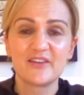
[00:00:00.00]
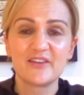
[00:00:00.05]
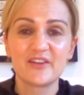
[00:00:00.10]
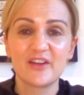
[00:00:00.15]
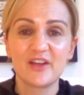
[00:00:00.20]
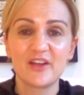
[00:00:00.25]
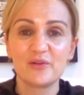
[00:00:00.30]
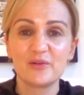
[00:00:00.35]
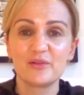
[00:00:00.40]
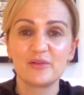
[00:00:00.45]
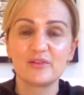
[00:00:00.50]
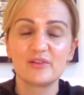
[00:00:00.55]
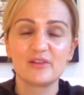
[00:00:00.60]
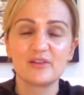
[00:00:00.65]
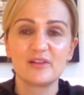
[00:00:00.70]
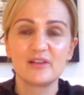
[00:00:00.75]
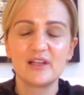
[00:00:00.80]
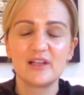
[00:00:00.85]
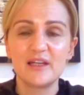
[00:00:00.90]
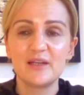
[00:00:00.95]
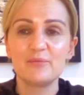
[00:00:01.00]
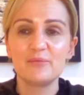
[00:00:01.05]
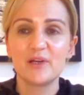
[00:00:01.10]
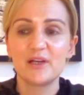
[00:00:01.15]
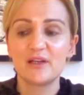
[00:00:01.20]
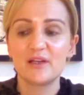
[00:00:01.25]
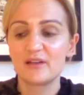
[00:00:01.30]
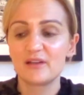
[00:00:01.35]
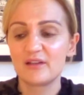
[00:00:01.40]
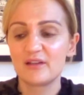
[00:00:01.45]
So
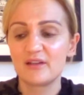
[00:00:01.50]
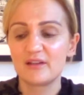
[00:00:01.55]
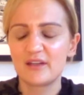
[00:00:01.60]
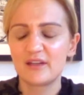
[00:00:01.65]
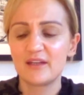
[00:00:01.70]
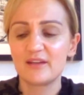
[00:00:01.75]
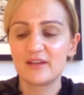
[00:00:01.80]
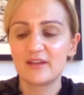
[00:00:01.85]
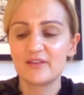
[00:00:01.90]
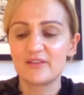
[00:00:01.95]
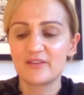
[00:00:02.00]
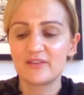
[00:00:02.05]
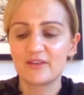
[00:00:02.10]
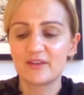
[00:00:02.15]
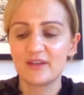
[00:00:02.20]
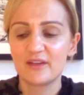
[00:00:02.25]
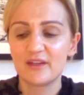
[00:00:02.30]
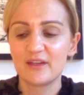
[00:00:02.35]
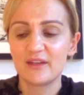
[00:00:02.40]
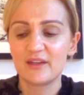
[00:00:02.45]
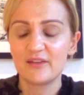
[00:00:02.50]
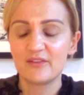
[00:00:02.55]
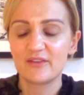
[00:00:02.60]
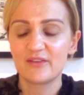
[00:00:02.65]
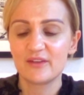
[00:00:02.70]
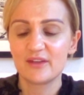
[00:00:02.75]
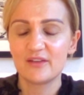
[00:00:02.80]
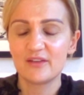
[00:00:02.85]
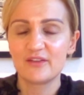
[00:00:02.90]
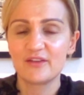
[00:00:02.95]
LYMA, th- this th- this
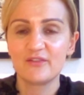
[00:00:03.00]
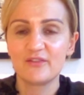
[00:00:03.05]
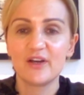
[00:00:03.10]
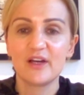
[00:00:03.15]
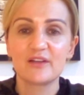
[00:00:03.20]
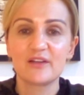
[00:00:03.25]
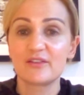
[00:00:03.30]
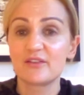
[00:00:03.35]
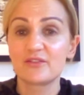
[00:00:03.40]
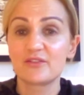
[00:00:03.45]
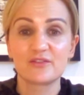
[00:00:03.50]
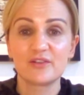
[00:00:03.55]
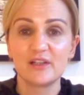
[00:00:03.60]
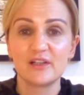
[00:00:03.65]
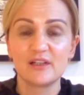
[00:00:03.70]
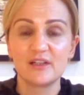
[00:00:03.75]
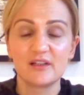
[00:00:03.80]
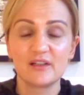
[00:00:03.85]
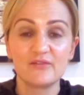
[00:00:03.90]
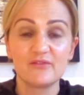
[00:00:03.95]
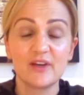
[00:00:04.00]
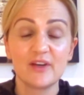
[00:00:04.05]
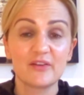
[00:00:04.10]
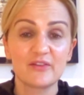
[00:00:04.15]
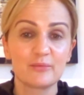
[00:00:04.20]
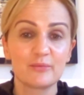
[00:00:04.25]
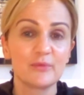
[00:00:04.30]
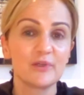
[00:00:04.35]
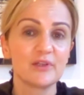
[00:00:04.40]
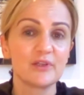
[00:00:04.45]
this device is really an
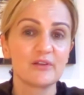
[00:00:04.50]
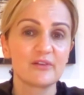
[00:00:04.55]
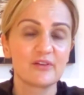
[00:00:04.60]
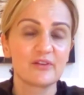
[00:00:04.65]
investment.